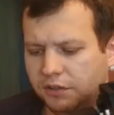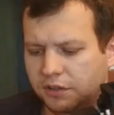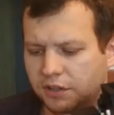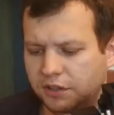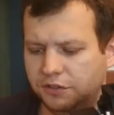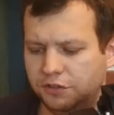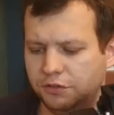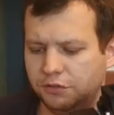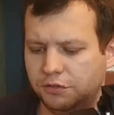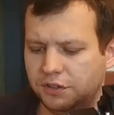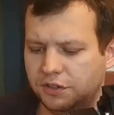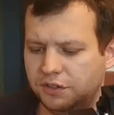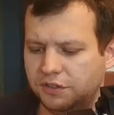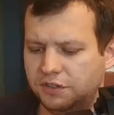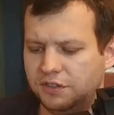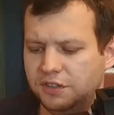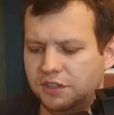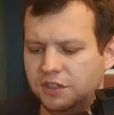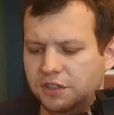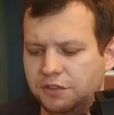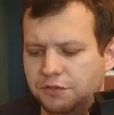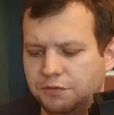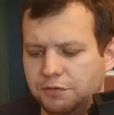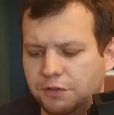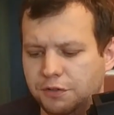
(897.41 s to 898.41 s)
As you can see,
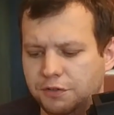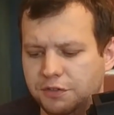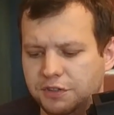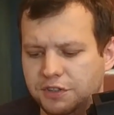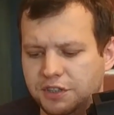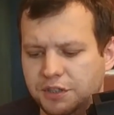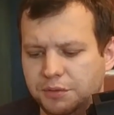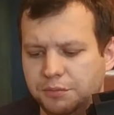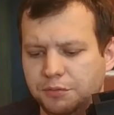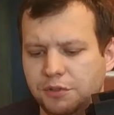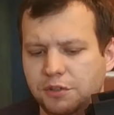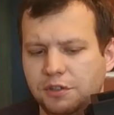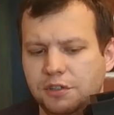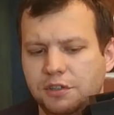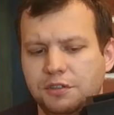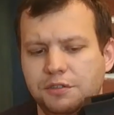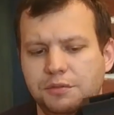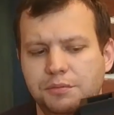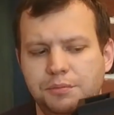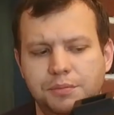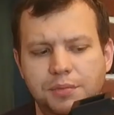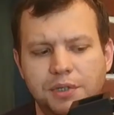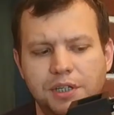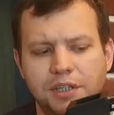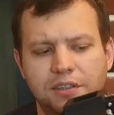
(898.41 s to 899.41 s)
it's very similar,
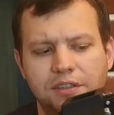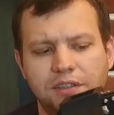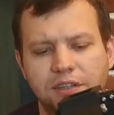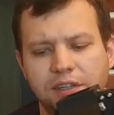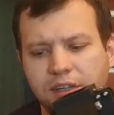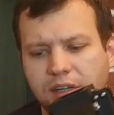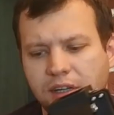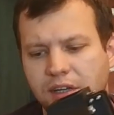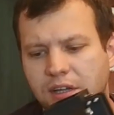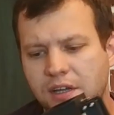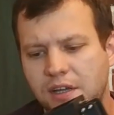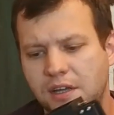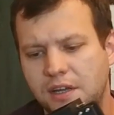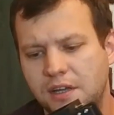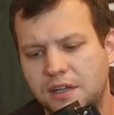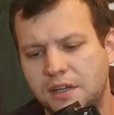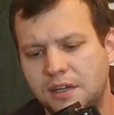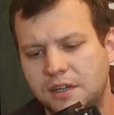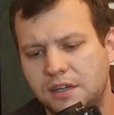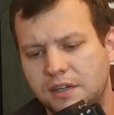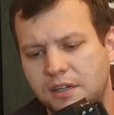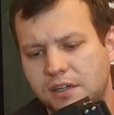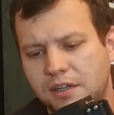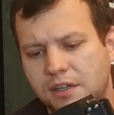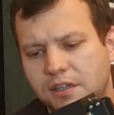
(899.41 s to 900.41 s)
but
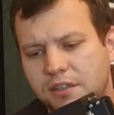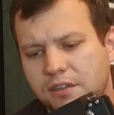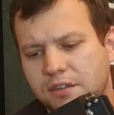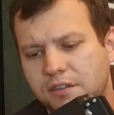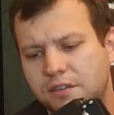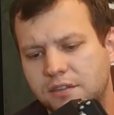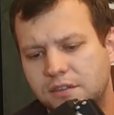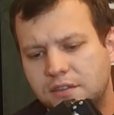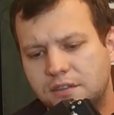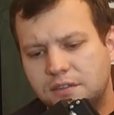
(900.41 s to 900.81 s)
it